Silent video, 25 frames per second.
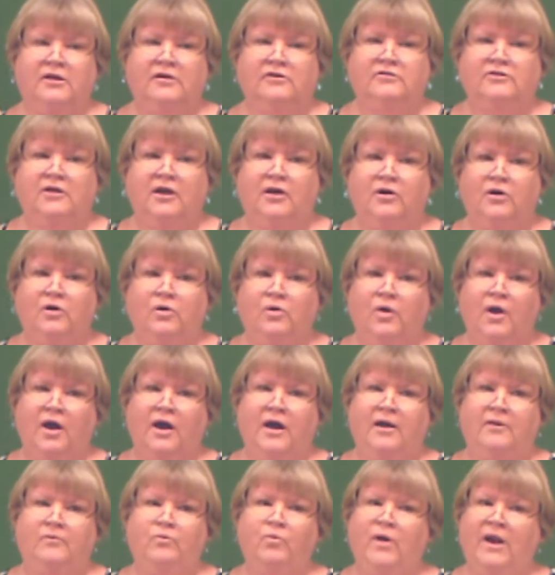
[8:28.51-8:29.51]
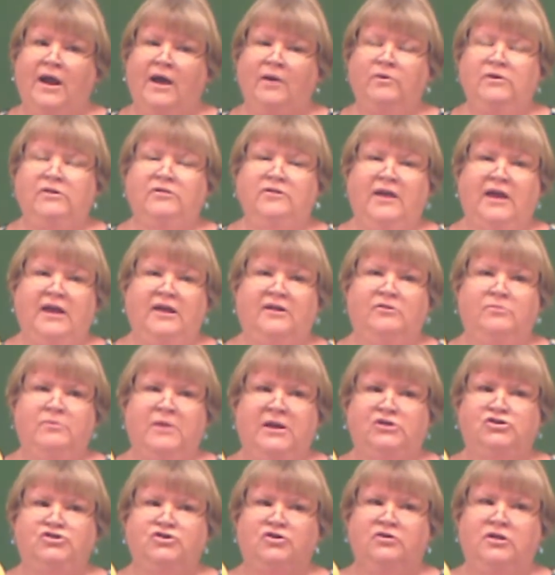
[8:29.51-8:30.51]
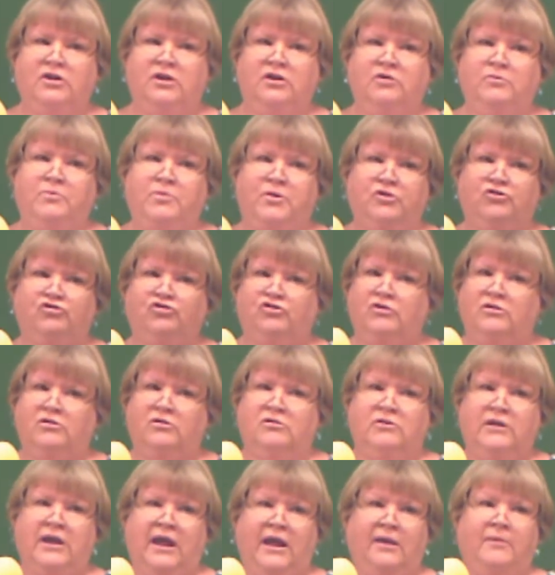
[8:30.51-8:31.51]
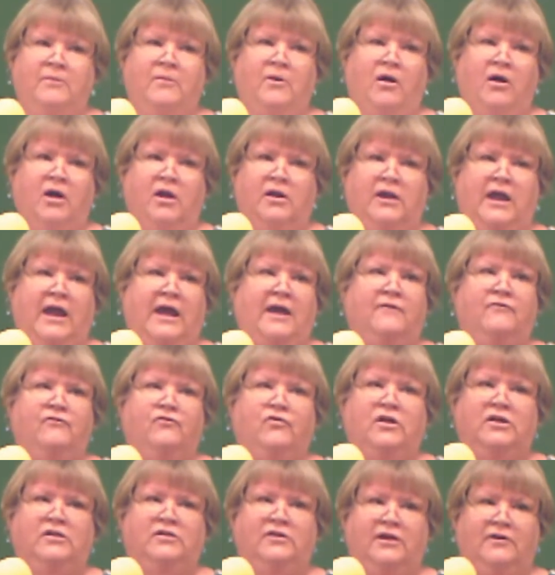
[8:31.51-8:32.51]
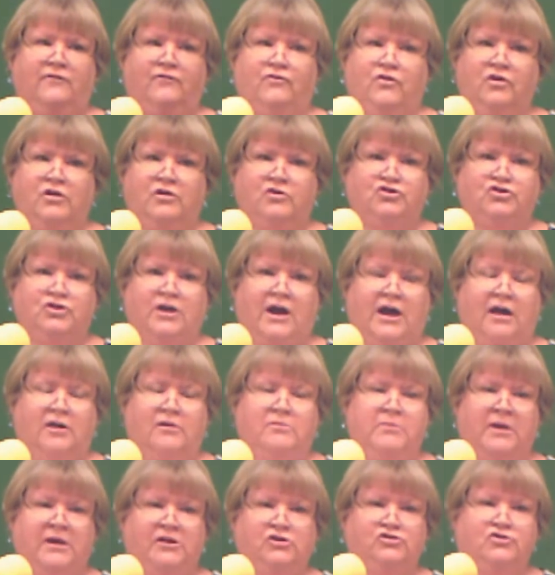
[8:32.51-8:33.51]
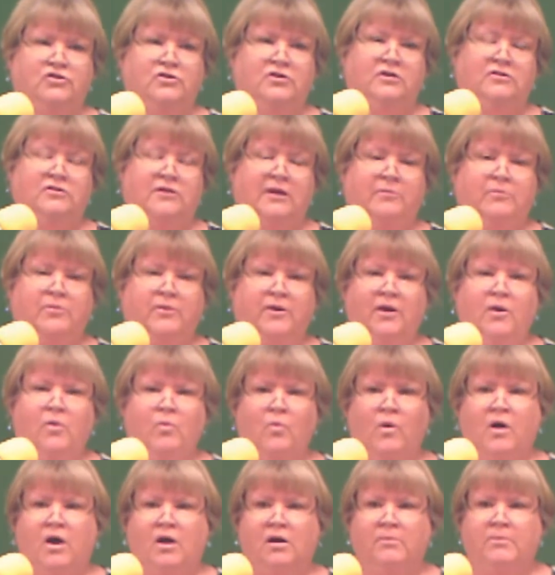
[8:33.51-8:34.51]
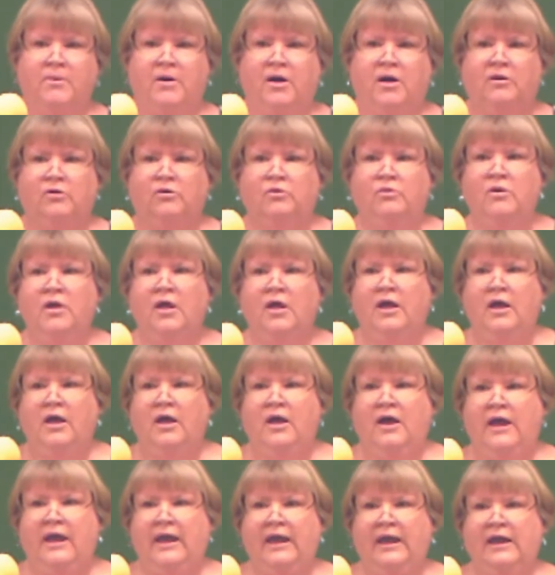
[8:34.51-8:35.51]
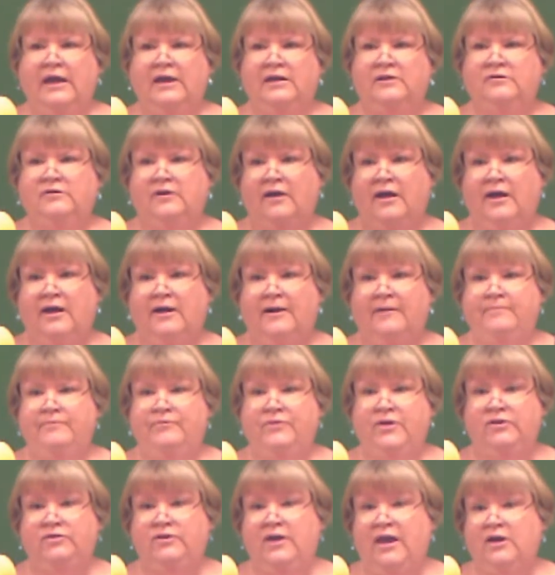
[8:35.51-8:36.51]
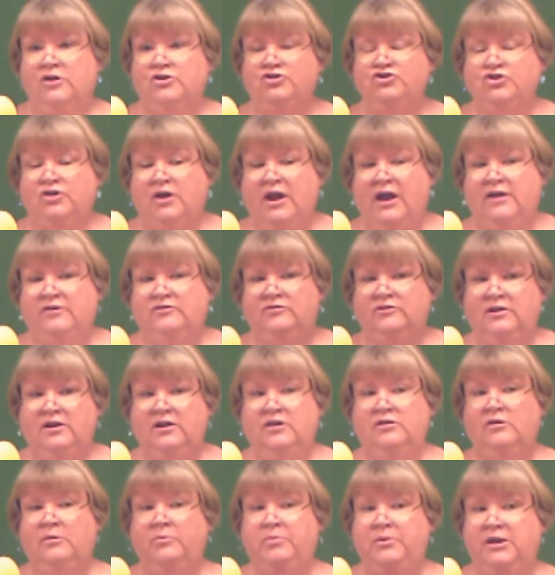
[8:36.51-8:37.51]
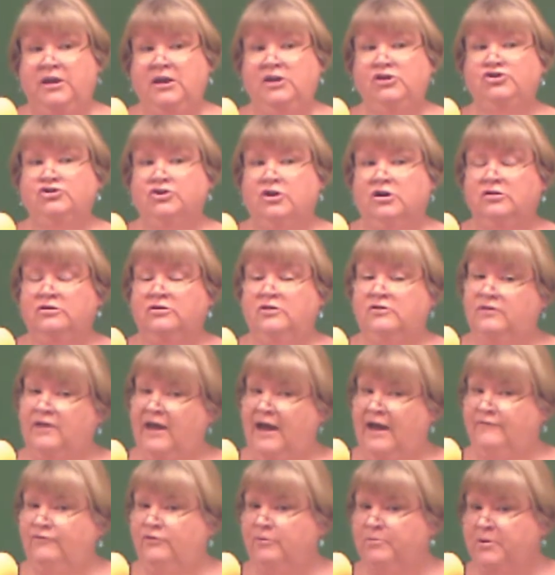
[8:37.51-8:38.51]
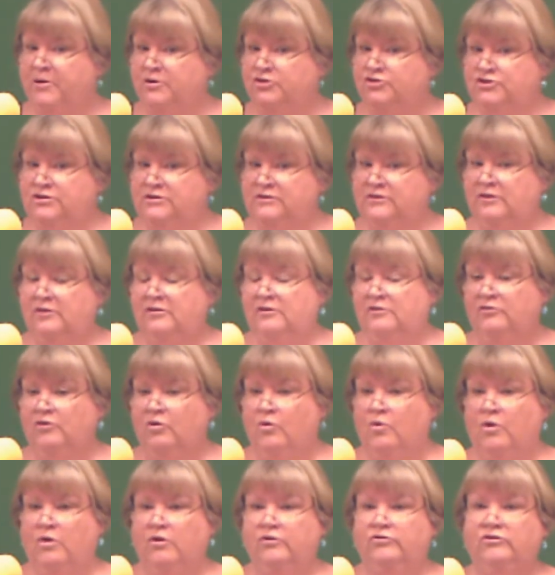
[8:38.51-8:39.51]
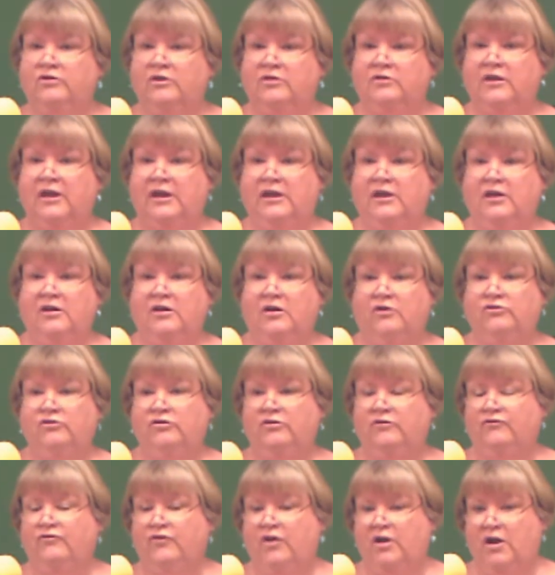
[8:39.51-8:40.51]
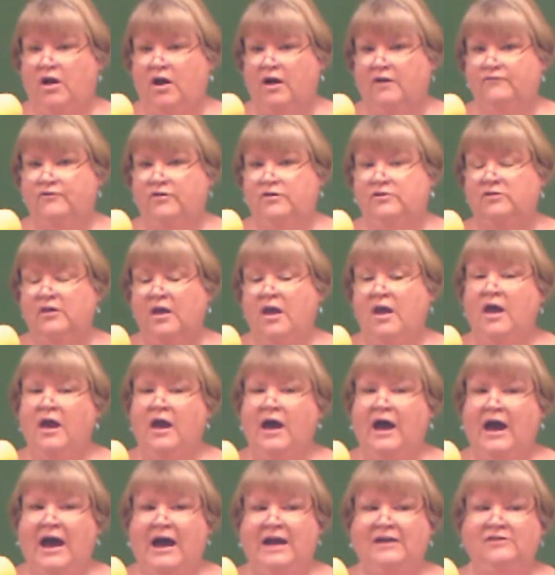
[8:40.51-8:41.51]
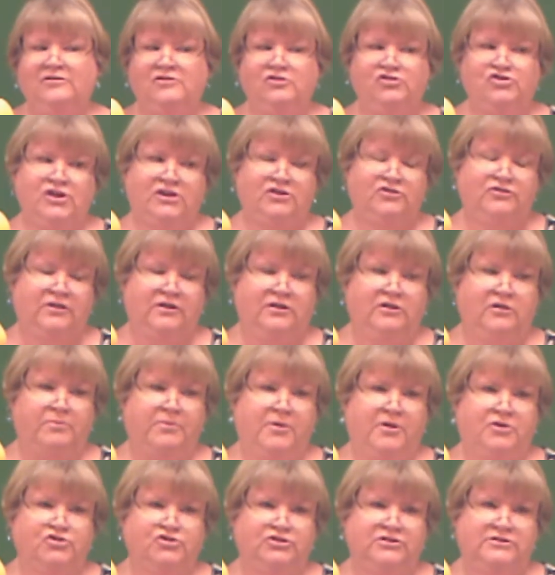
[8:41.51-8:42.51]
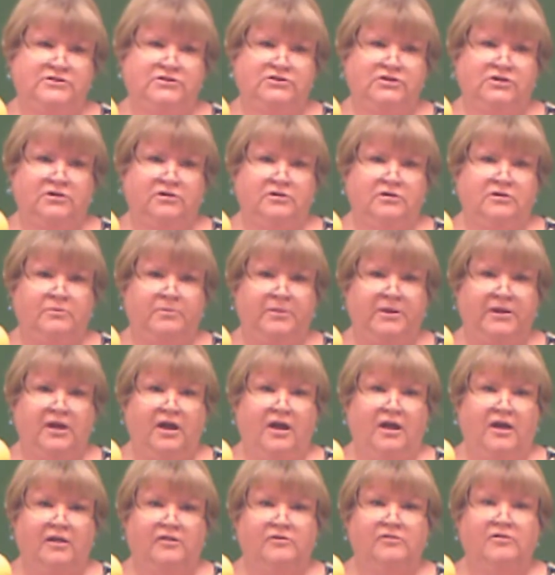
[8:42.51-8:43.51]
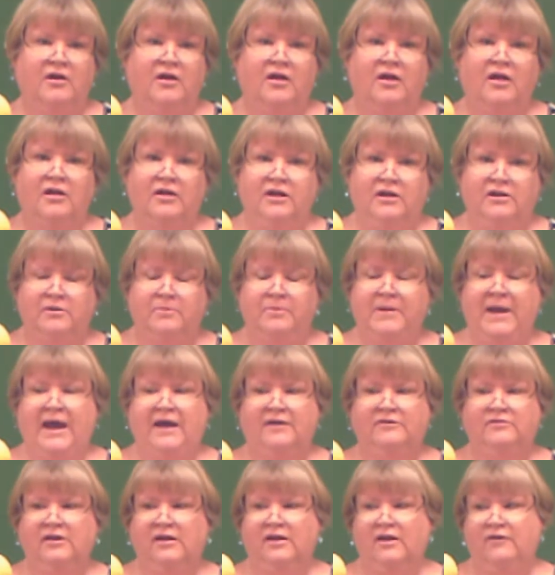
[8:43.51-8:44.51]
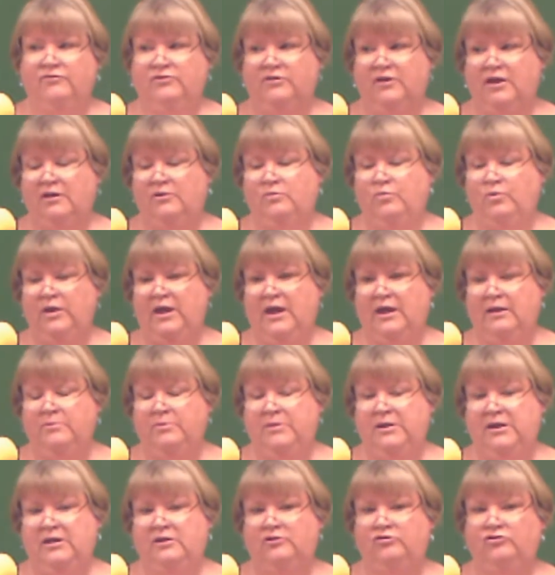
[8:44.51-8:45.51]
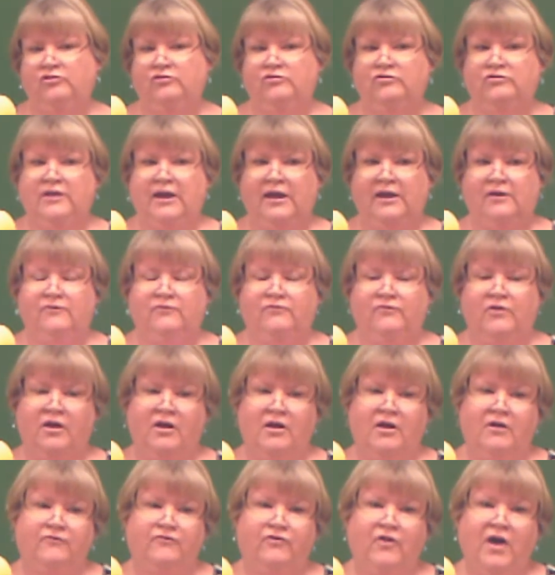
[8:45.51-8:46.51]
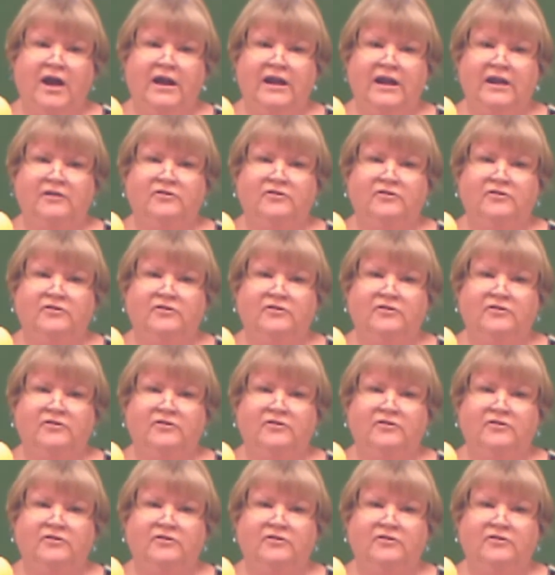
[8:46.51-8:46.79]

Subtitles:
So what I would say is make sure that you put your name on everything for your child. Make sure that they bring a water bottle, and that they are dressed in the PE shirt that they have to purchase at school so they can go to the front office. I suggest that you purchase 2 because in the past, like I've said, we had PE Tuesday and Friday.